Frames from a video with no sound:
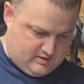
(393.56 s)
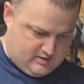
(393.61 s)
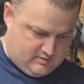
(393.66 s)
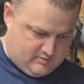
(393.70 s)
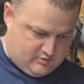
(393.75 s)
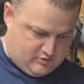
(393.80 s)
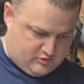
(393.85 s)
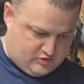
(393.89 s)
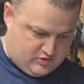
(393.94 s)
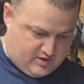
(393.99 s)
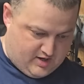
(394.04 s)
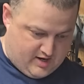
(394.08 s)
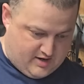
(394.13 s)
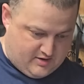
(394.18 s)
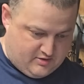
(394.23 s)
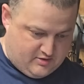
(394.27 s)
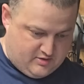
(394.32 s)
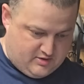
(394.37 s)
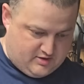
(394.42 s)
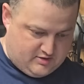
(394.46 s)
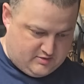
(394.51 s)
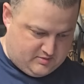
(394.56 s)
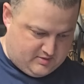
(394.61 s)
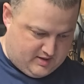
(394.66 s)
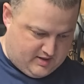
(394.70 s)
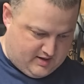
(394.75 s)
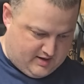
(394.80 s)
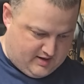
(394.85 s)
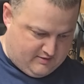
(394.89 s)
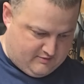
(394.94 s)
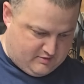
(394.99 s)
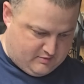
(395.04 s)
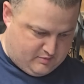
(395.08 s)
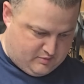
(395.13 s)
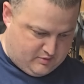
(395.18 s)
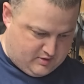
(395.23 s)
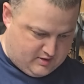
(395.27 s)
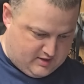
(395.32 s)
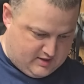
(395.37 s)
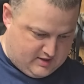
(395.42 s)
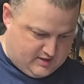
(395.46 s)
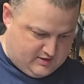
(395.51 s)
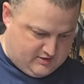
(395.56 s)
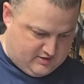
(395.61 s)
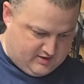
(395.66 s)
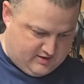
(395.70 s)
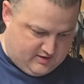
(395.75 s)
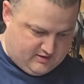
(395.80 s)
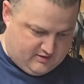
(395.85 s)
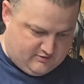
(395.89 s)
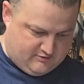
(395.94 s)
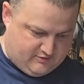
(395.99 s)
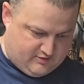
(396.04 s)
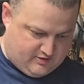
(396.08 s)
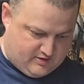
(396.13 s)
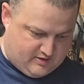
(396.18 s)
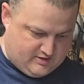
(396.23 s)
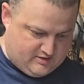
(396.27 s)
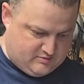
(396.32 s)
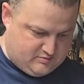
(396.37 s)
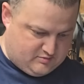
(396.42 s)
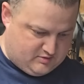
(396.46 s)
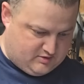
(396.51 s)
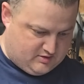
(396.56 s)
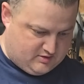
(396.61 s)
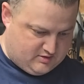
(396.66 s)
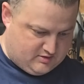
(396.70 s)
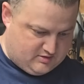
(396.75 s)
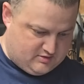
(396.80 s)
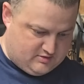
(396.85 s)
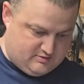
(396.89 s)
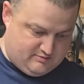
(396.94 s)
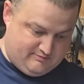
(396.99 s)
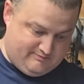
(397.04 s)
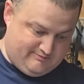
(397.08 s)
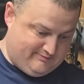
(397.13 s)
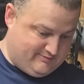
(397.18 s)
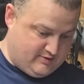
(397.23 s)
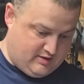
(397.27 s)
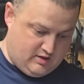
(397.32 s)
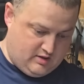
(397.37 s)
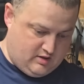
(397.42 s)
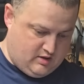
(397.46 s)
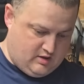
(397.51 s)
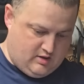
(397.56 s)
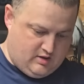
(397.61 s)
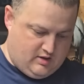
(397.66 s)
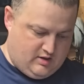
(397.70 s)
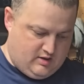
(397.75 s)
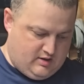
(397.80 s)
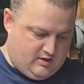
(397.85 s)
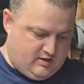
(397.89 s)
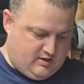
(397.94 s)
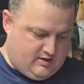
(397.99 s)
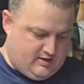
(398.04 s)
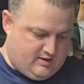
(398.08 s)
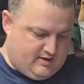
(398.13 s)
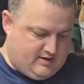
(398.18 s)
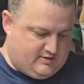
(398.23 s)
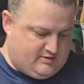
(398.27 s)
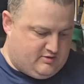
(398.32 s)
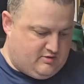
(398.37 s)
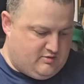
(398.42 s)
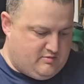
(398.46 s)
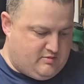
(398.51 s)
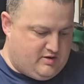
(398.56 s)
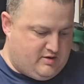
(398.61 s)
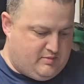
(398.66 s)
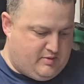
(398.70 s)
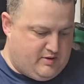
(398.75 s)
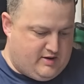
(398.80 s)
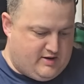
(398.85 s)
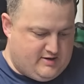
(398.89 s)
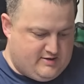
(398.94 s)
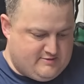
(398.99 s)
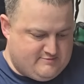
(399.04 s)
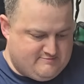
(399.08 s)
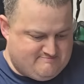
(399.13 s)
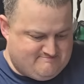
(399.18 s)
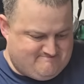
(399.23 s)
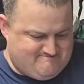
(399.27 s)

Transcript: I'm going to try and do this without having to put anything in a vise, because that's going to be a pain.